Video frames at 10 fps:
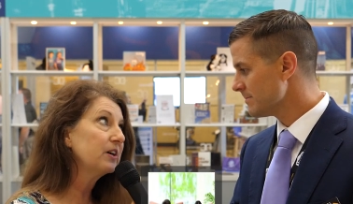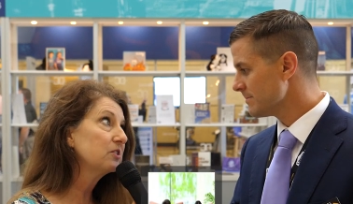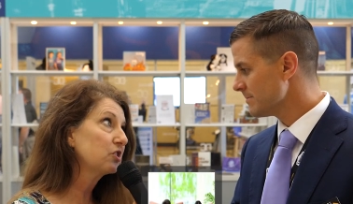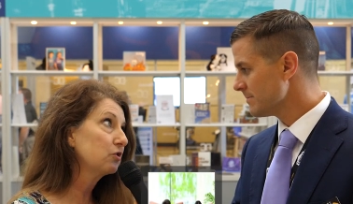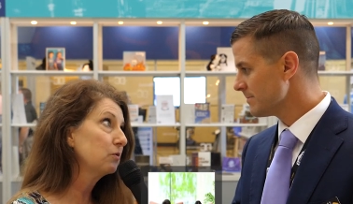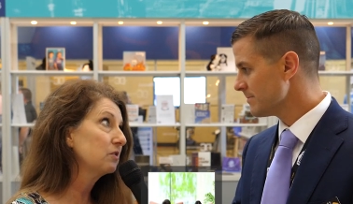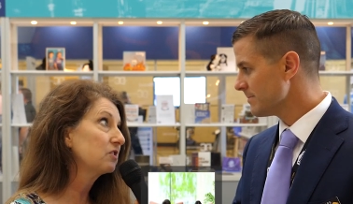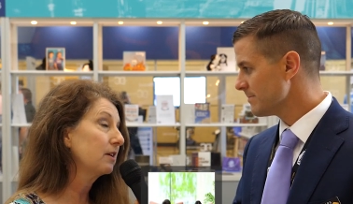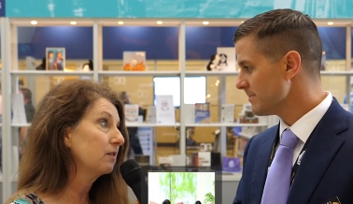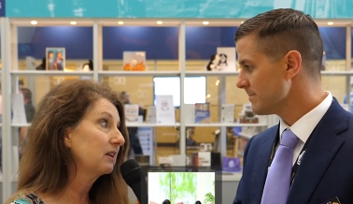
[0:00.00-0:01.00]
Speaker 1: fund
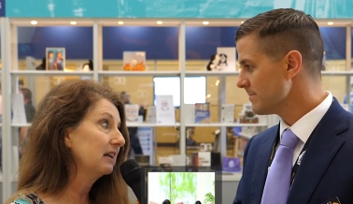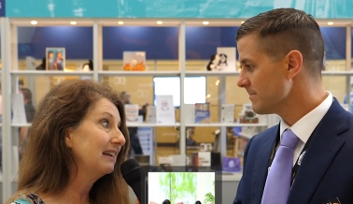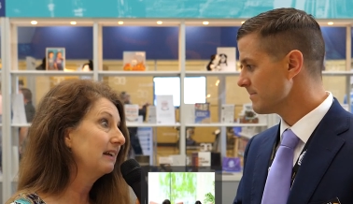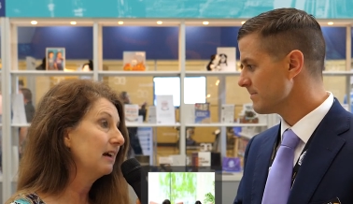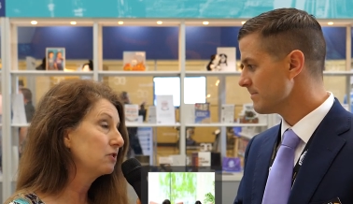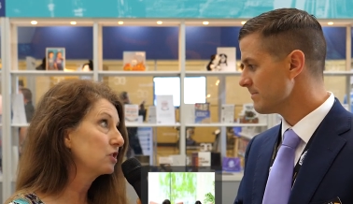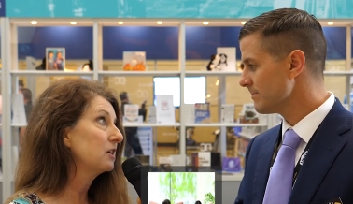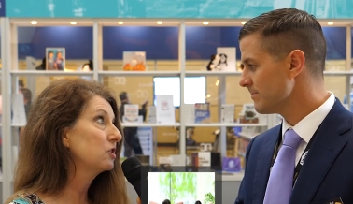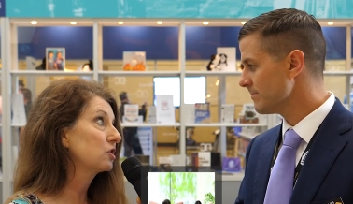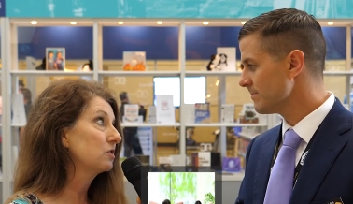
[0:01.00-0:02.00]
students that are getting
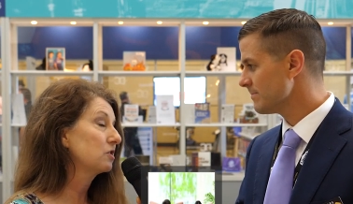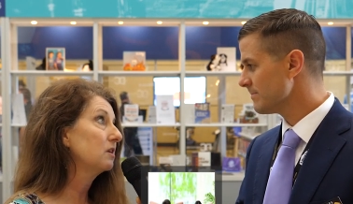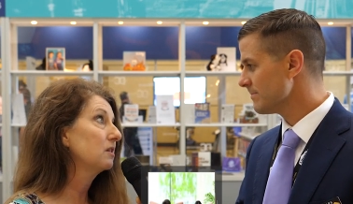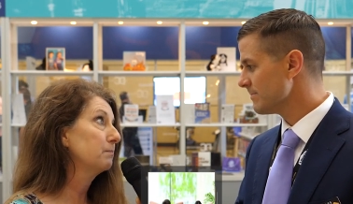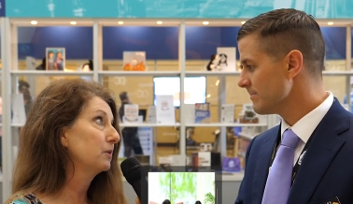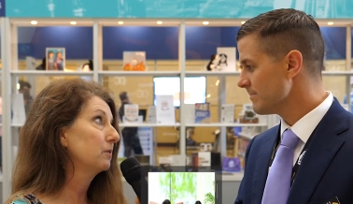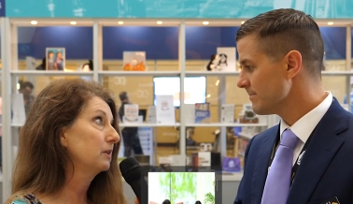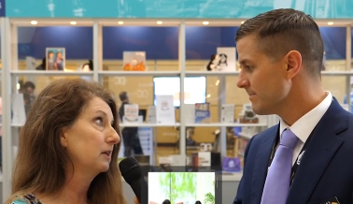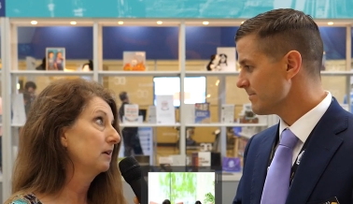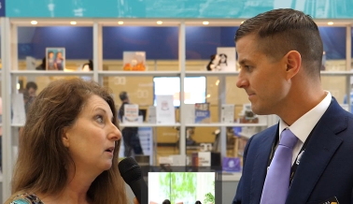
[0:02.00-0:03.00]
educations in the
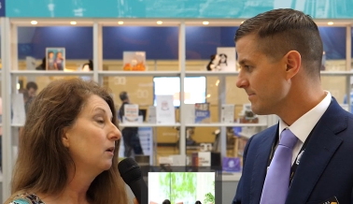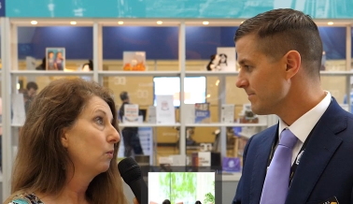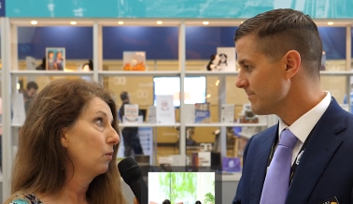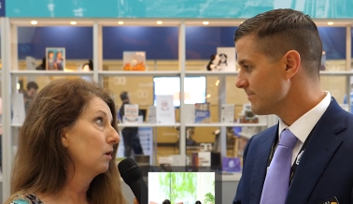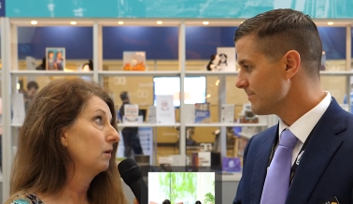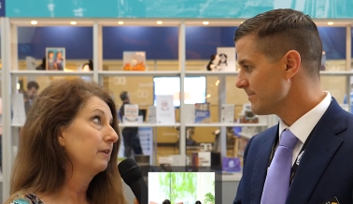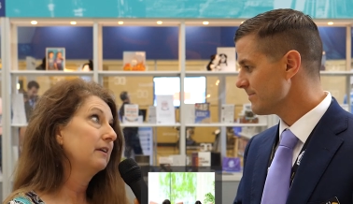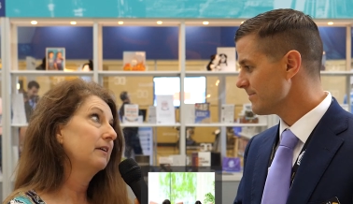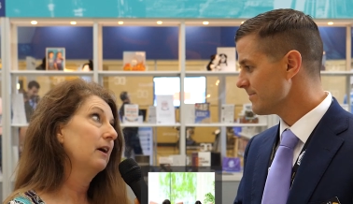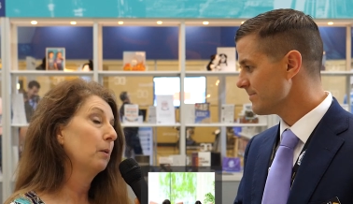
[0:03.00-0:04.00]
building world
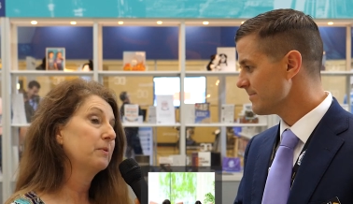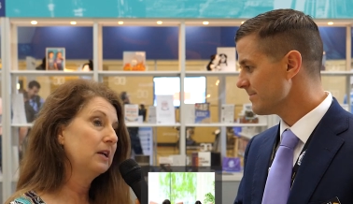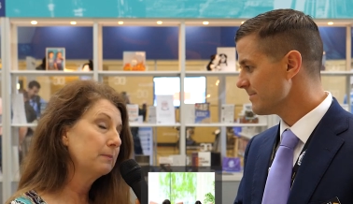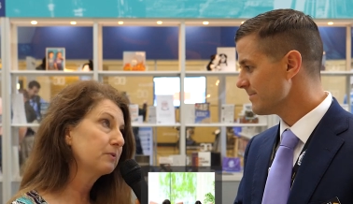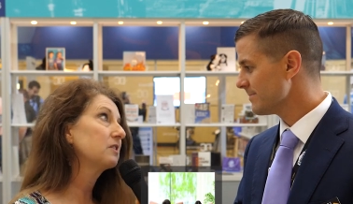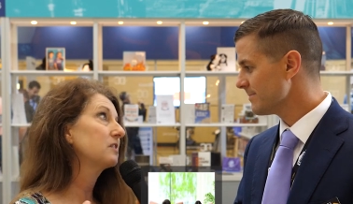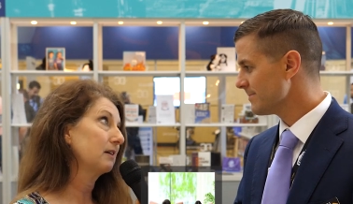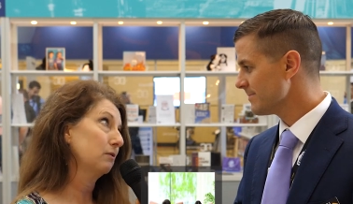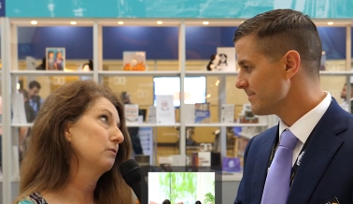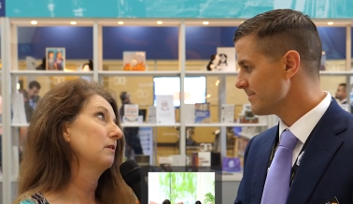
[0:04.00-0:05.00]
and to help keep this
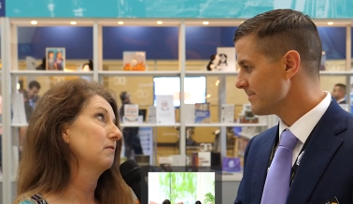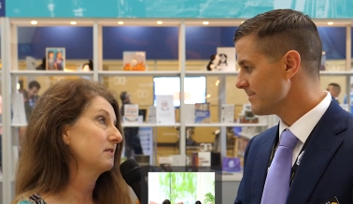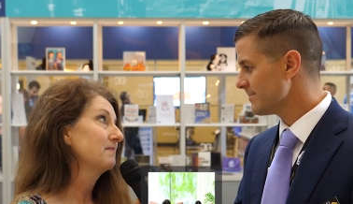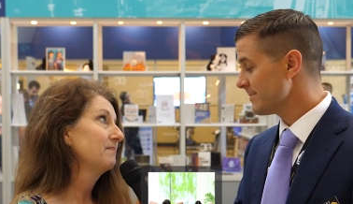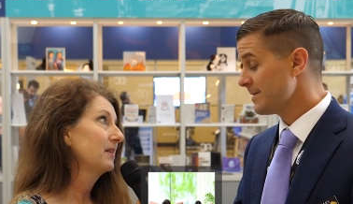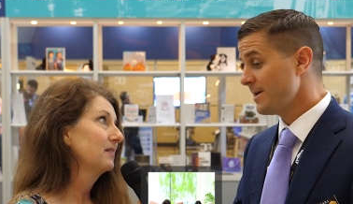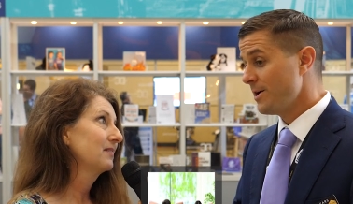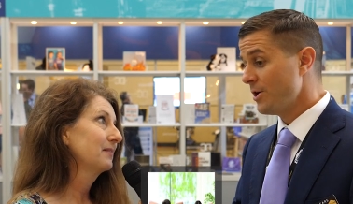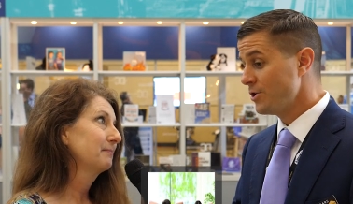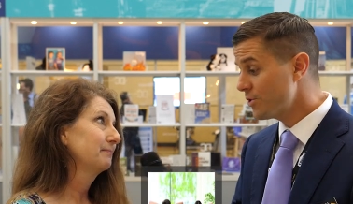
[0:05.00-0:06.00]
cycle going.
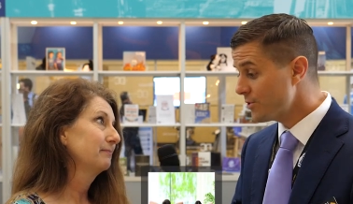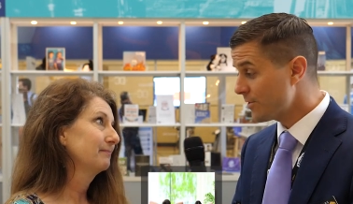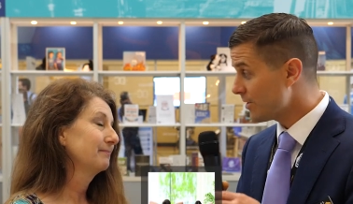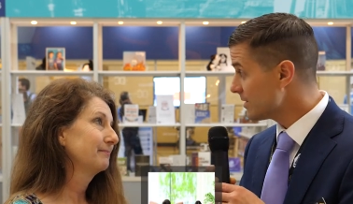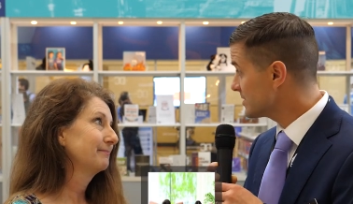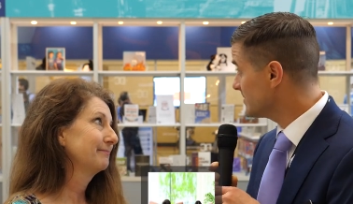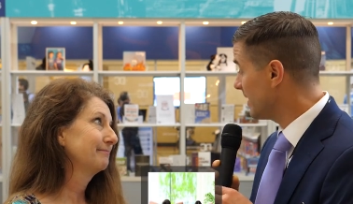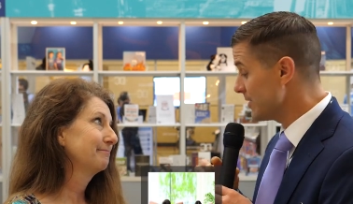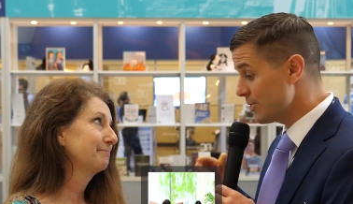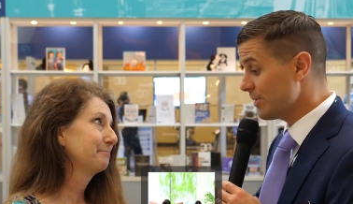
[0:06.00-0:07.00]
Speaker 2: You're doing awesome.
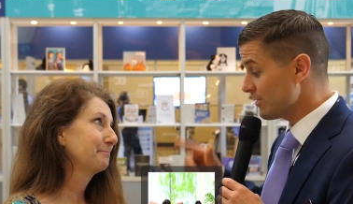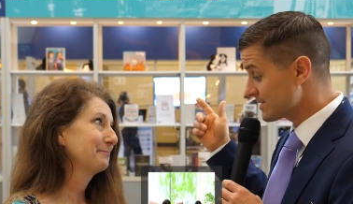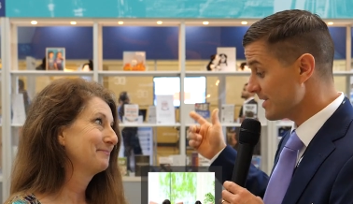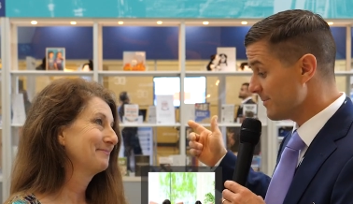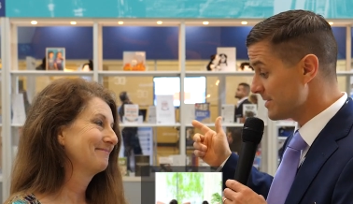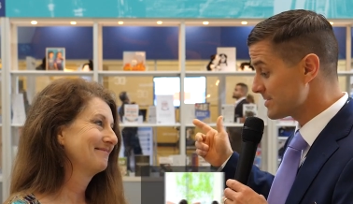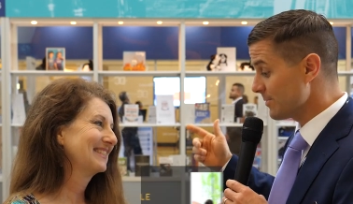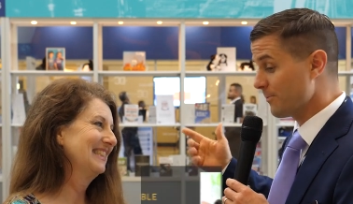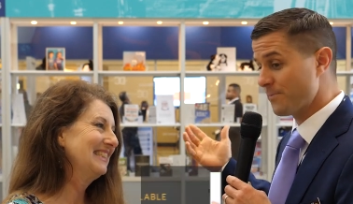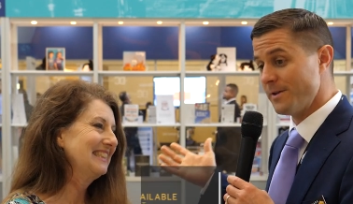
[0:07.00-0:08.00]
You're going to go sell a bunch.
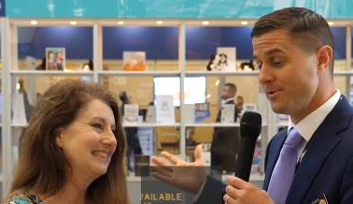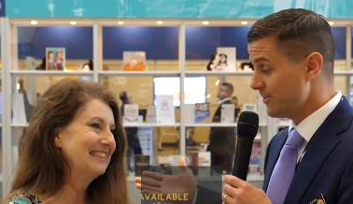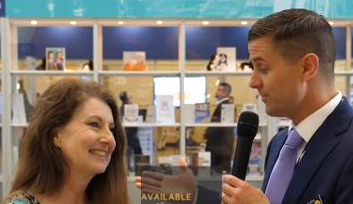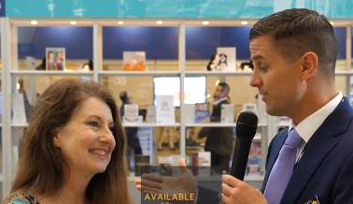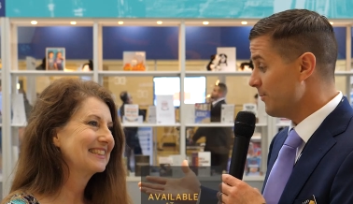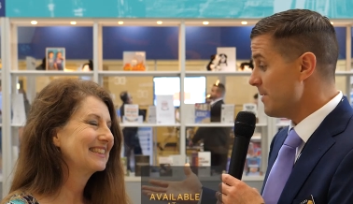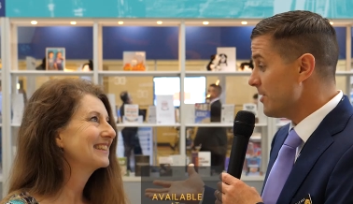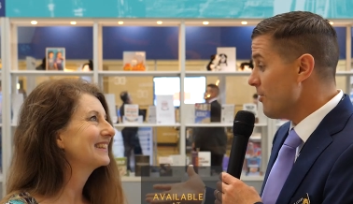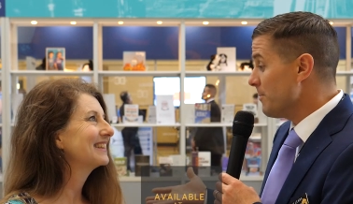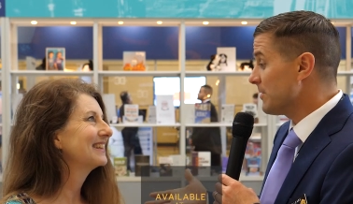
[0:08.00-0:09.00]
So, you, you,
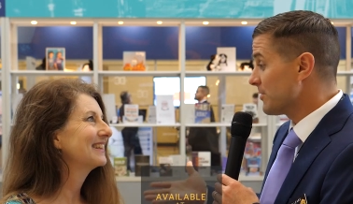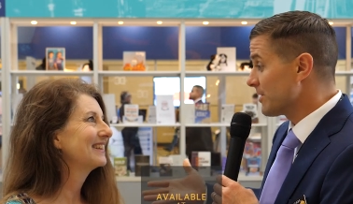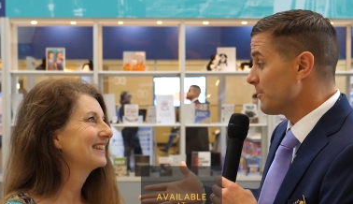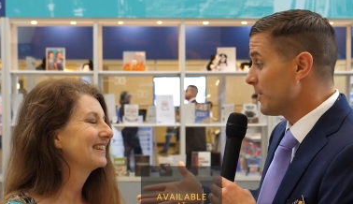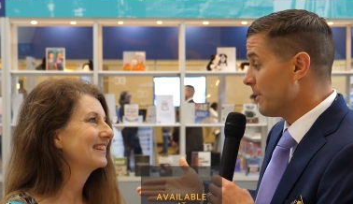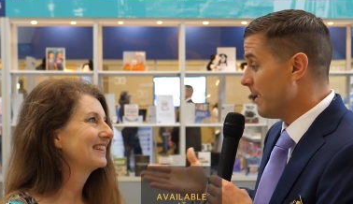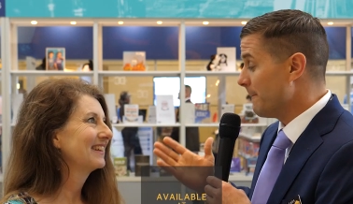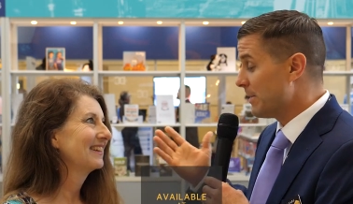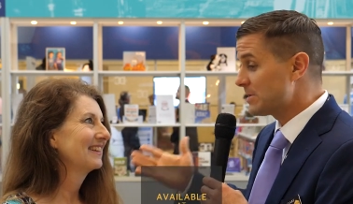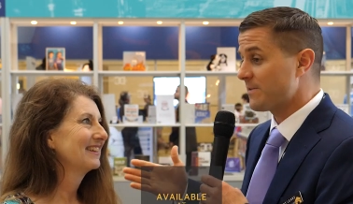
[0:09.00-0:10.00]
women home building are going to win a,
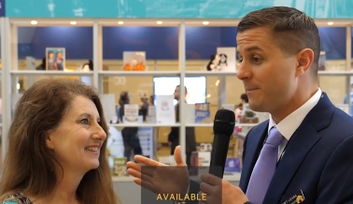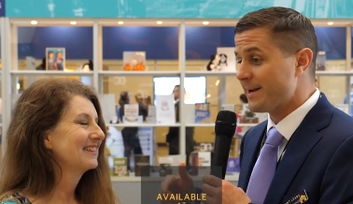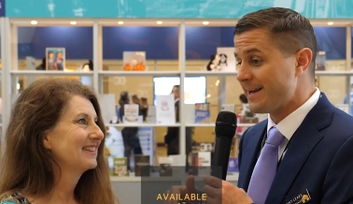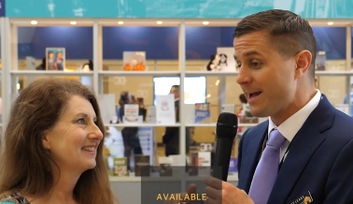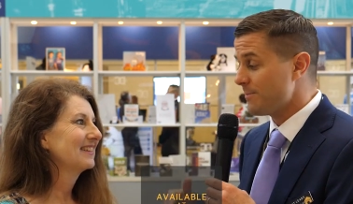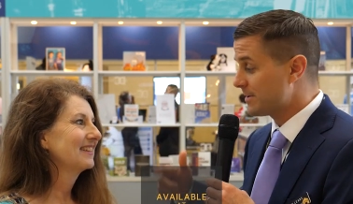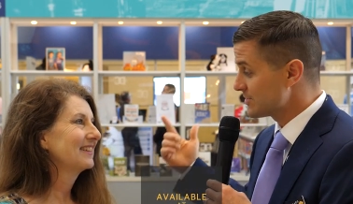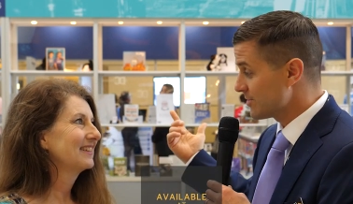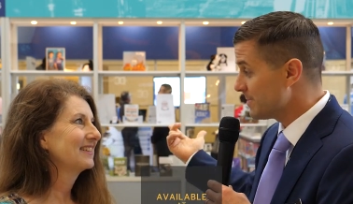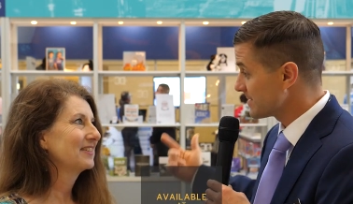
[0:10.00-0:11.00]
a, bunch of money now
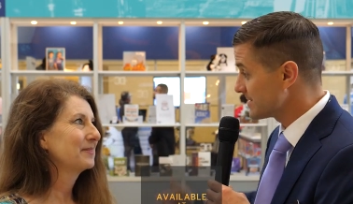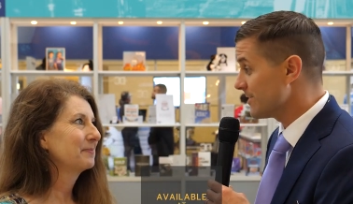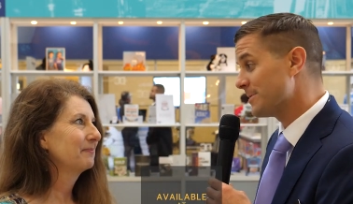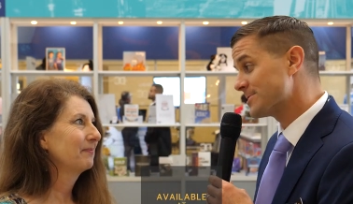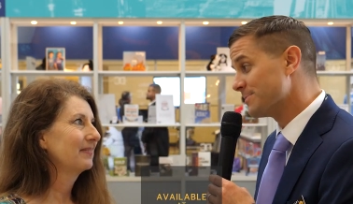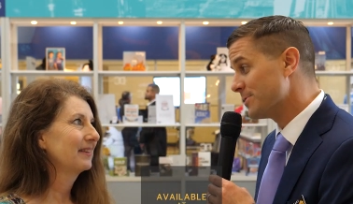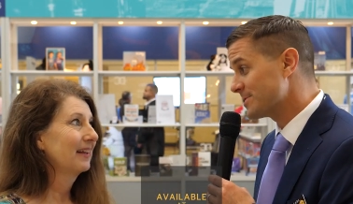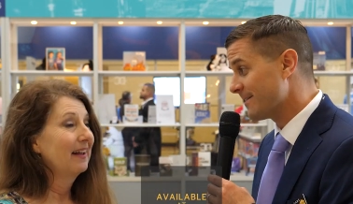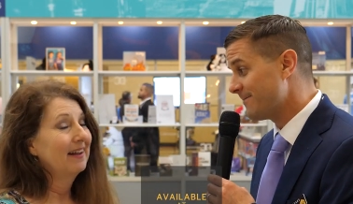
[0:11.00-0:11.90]
because you're about to sell a bunch of books. I,